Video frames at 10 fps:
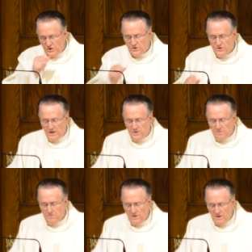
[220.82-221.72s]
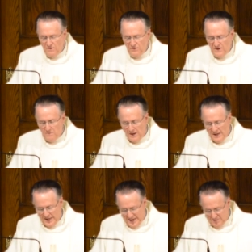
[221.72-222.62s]
Jesus said to him, Feed
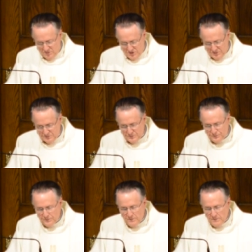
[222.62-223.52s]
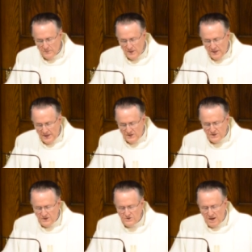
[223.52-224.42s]
my lambs. He
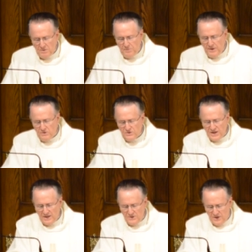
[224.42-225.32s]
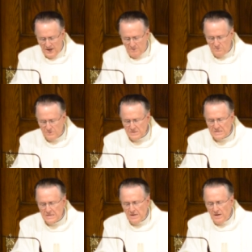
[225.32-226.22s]
said to Simon Peter a second time,
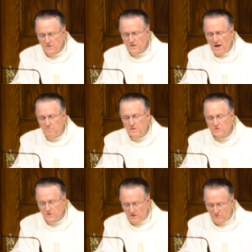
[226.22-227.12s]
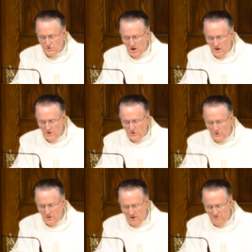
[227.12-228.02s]
Simon, son of John,
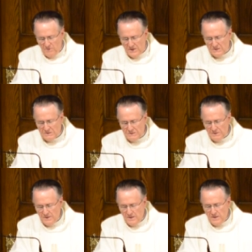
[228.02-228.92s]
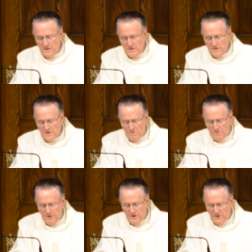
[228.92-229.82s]
do you love me?
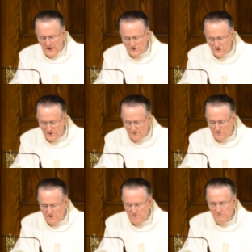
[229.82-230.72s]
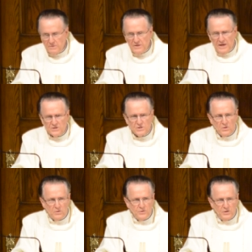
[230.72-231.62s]
Simon Peter answered him, Yes,
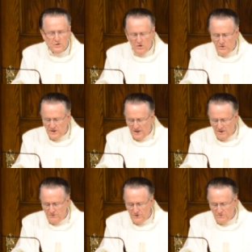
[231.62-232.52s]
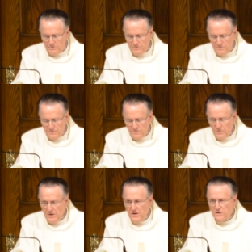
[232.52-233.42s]
Lord, you know that I love you.
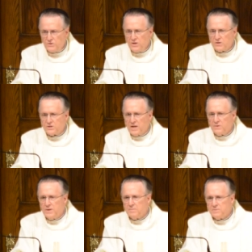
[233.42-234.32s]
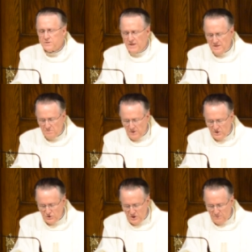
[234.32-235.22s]
Jesus said to him, Tend
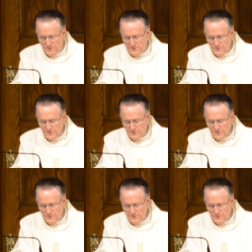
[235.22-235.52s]
my sheep.